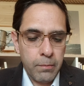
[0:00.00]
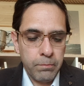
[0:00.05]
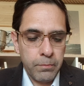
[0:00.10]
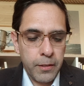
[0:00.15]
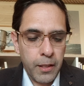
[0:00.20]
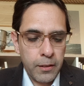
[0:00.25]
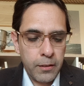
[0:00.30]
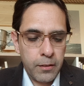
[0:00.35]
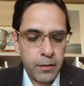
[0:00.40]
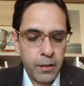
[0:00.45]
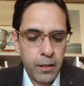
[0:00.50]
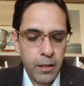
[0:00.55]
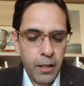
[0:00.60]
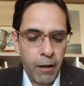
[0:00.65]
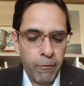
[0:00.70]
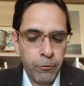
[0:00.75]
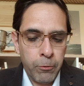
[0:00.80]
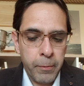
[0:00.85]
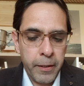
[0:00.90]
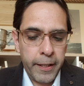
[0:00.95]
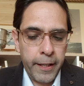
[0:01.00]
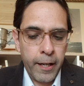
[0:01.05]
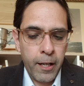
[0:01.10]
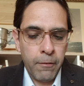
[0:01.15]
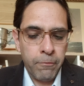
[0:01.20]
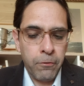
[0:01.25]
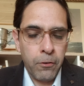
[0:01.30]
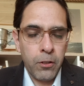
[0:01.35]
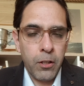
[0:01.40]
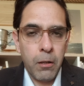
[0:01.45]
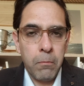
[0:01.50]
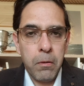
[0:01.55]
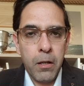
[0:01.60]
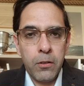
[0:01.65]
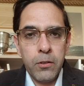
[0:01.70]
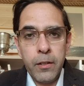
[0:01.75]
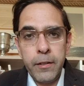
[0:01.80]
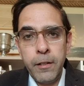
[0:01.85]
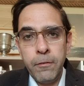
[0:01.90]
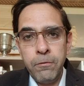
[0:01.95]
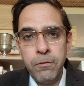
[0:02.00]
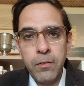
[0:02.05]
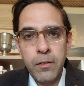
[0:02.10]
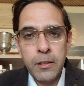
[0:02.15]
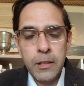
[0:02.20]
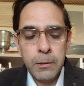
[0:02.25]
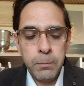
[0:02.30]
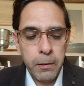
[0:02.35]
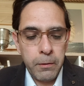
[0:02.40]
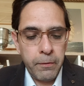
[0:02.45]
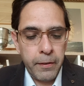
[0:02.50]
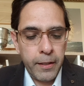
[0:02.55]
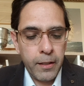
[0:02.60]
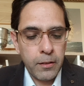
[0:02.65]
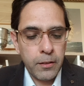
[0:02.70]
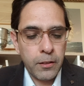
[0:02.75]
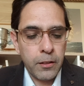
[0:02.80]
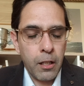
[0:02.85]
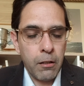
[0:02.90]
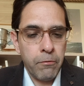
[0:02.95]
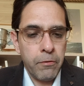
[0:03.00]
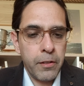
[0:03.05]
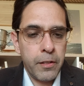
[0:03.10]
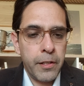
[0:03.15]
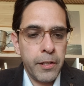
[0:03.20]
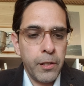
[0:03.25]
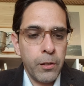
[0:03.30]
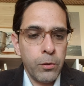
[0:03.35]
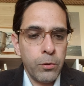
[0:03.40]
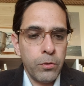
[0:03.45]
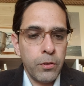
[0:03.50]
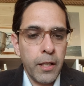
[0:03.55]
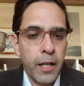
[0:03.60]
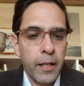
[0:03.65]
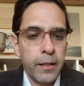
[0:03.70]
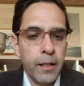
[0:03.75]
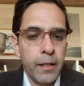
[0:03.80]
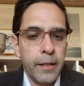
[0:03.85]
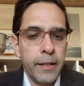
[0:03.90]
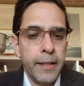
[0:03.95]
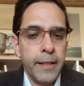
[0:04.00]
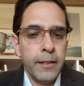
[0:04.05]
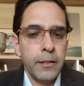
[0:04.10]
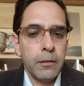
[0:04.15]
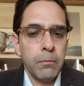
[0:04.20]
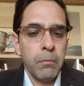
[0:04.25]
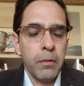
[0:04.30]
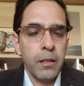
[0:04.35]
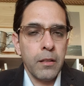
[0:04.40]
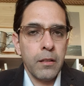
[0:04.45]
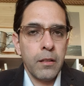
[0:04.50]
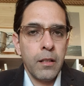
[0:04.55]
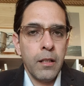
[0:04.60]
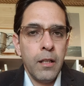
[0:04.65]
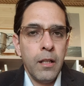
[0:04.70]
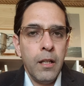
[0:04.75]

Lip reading: just have to be careful about the difference between a servitude and an easement,